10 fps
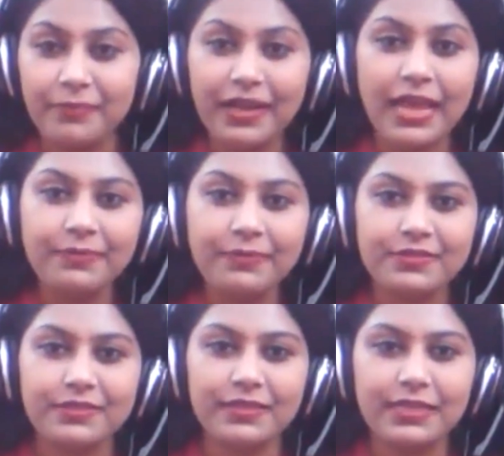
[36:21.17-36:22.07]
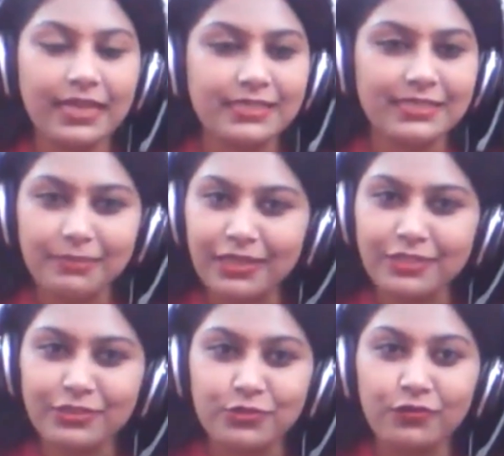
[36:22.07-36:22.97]
Perhaps it has
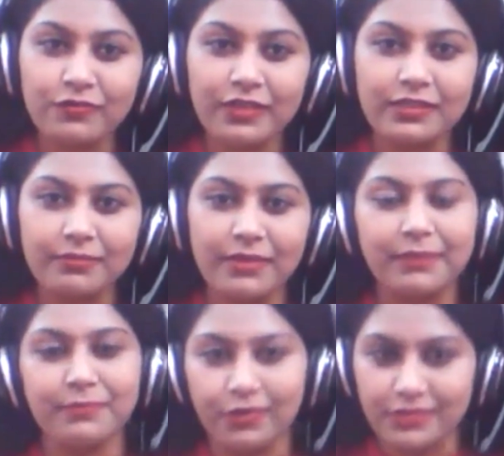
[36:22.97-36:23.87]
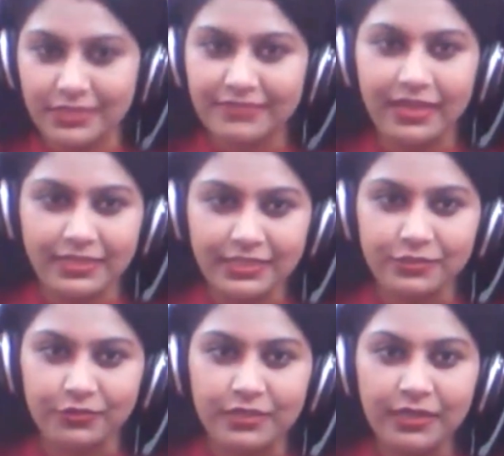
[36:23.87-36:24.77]
something to do with my positive attitude,